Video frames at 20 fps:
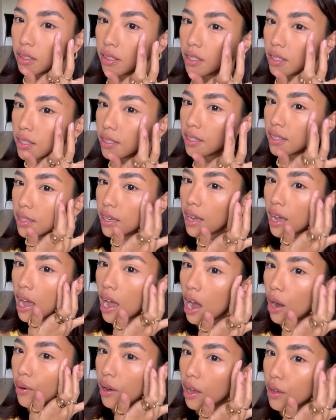to see
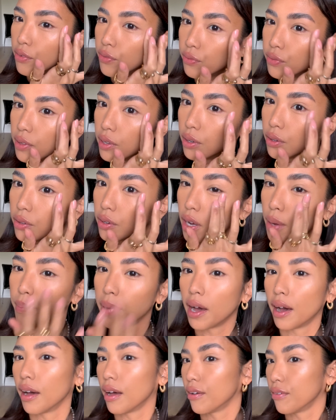how I feel
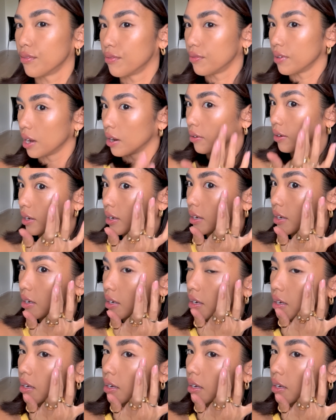about a very